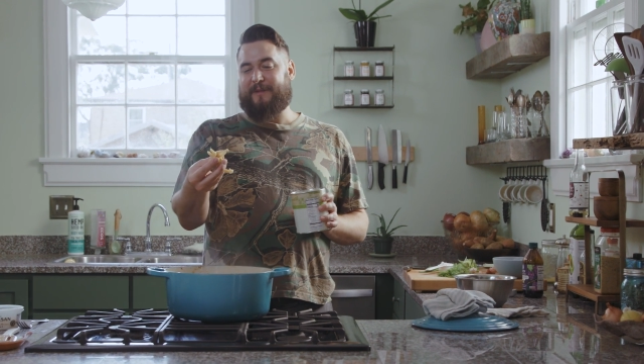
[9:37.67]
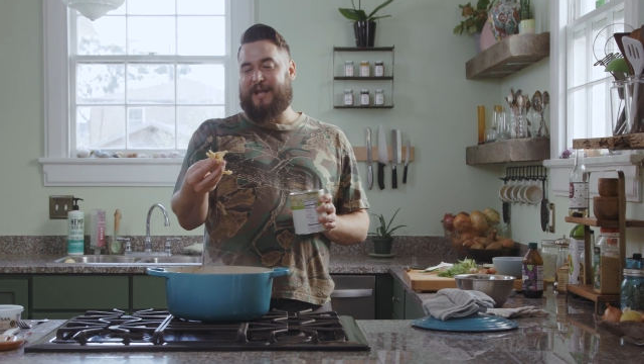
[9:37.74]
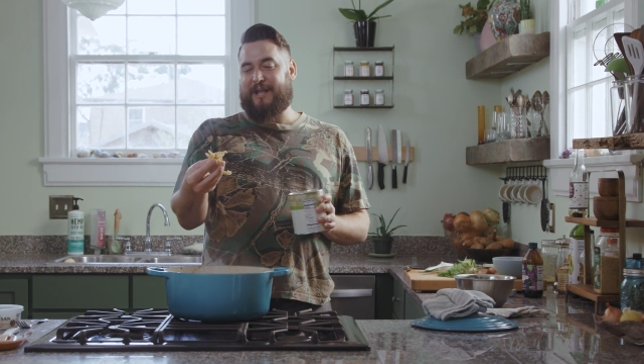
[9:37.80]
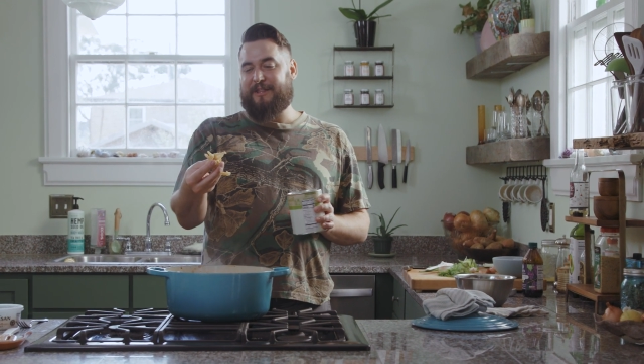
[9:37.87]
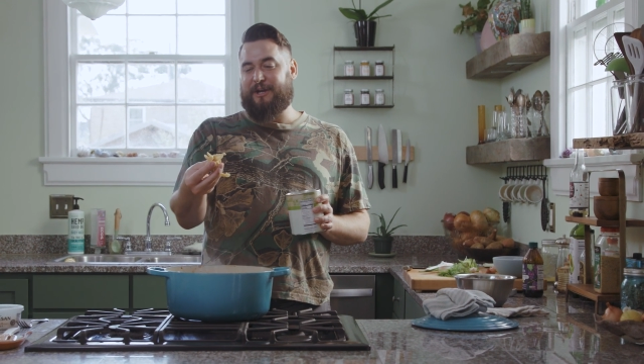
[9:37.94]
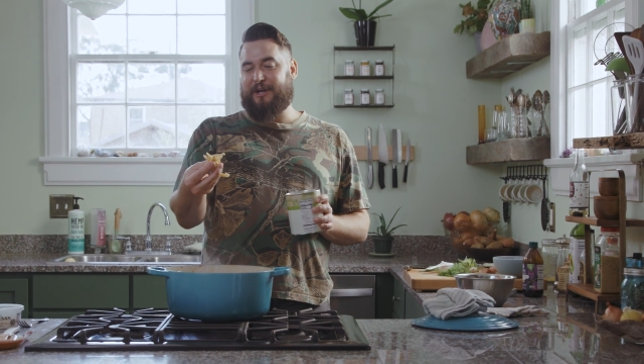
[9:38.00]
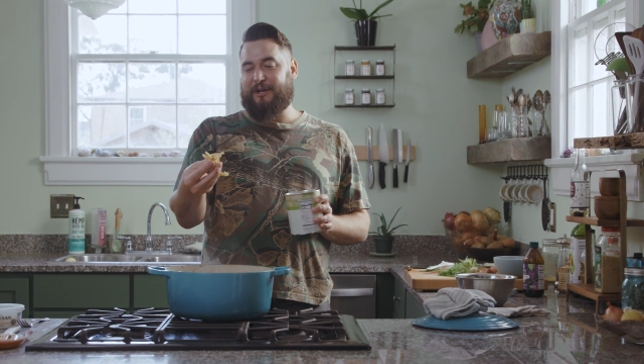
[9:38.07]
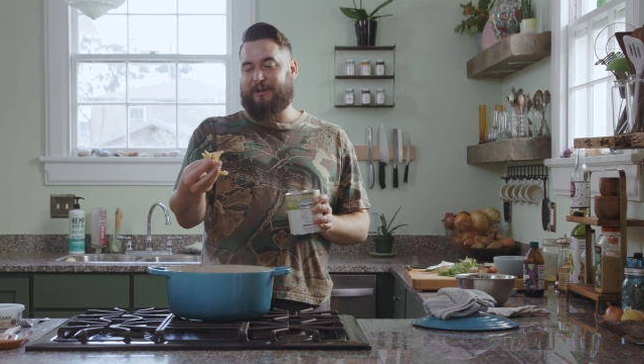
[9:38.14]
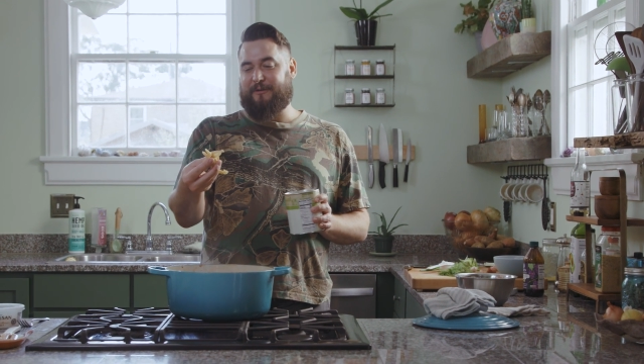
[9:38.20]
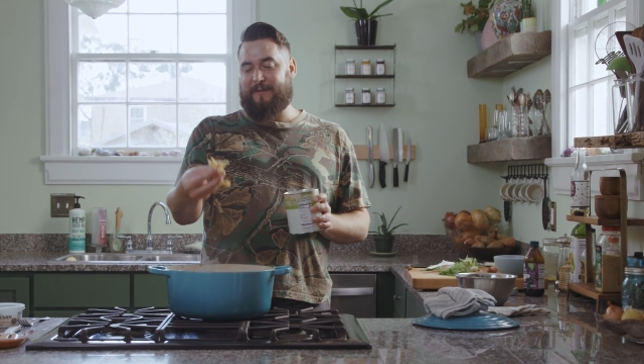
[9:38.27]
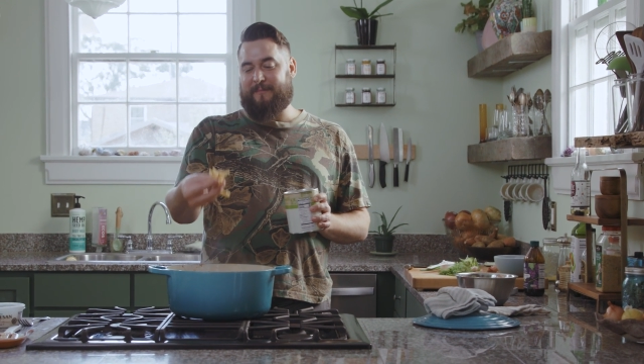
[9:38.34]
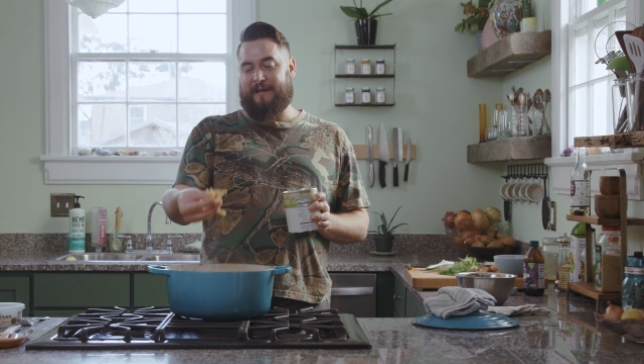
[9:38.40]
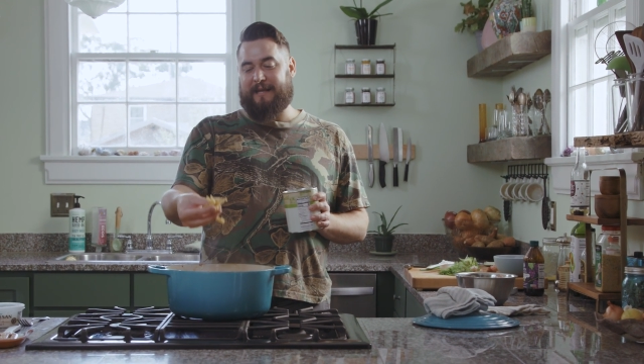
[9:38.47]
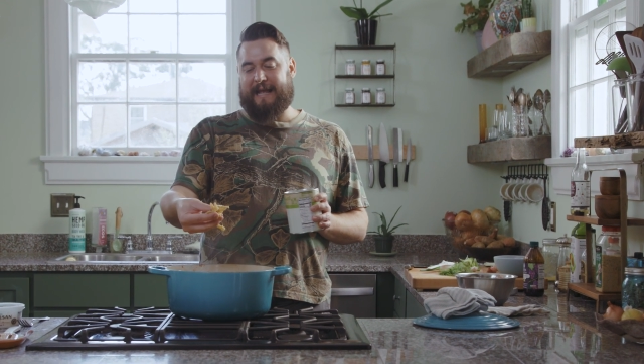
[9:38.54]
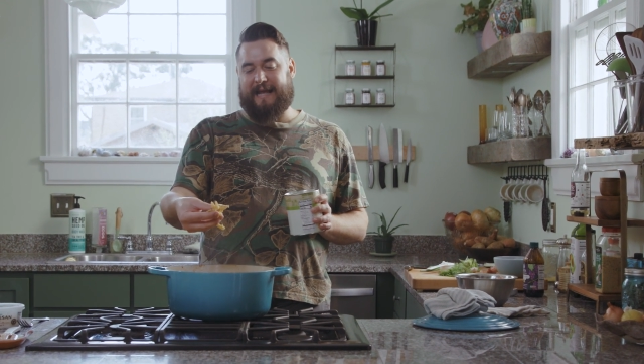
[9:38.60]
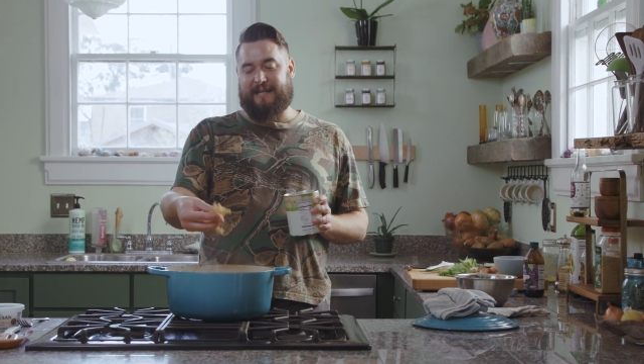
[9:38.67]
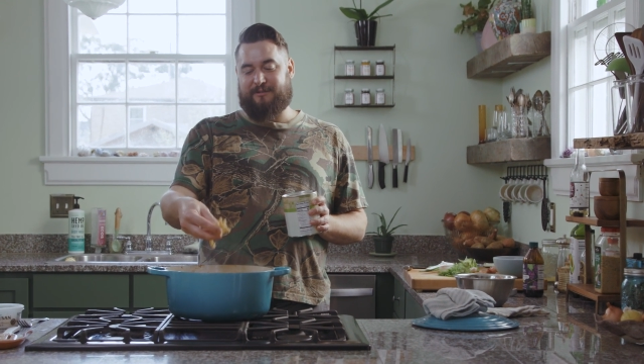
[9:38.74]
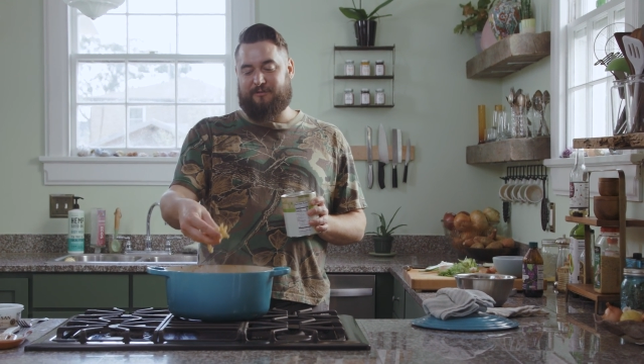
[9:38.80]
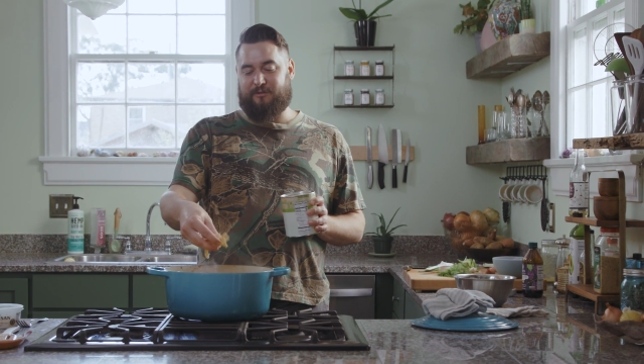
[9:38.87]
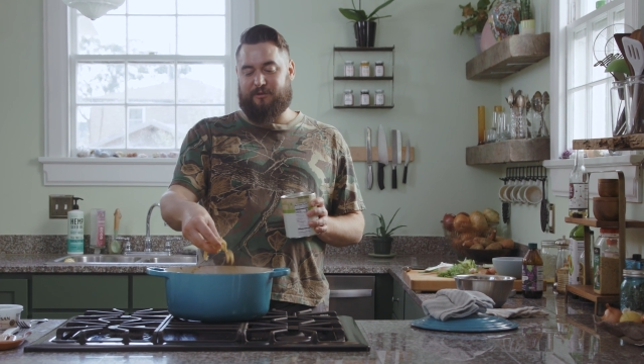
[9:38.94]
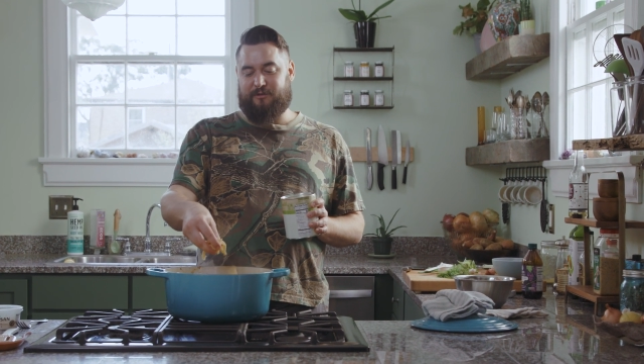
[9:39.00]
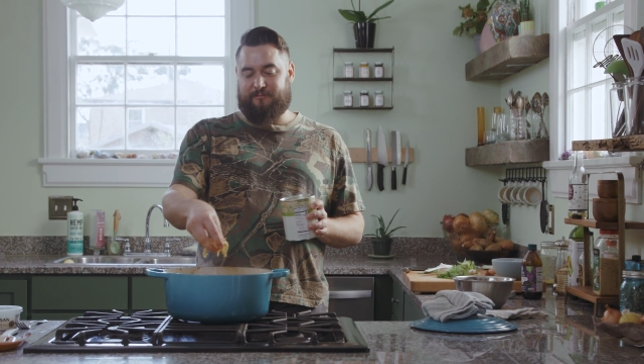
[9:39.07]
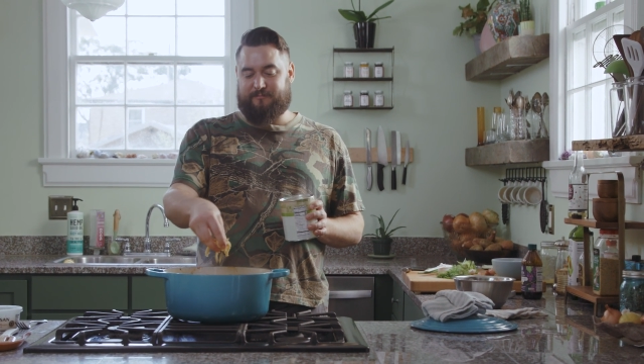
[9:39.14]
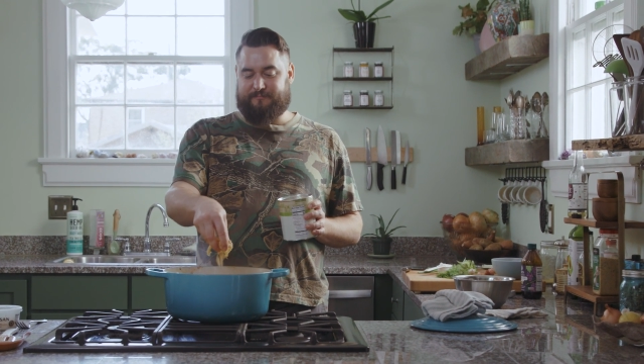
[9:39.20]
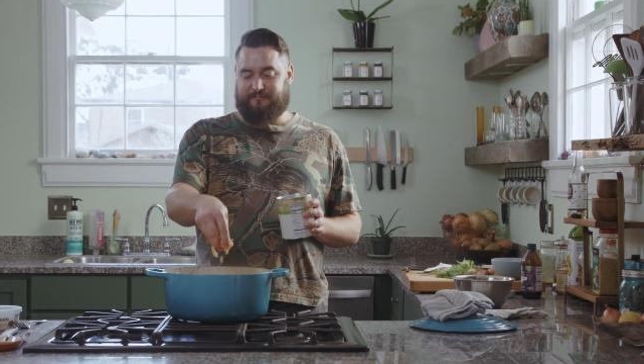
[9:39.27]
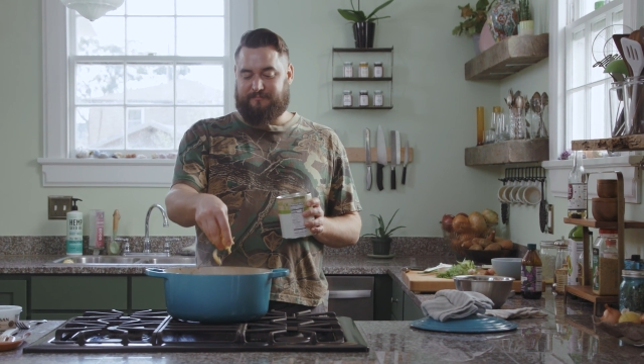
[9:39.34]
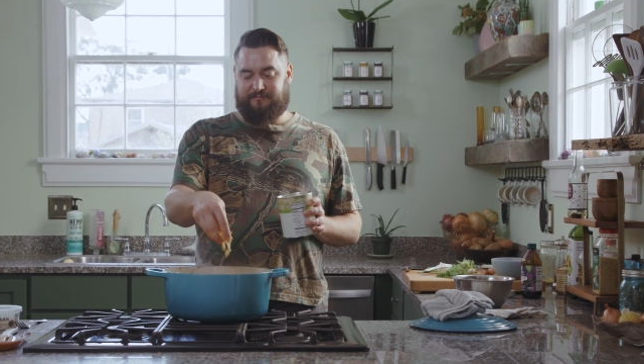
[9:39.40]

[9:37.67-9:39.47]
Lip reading: the green bean casserole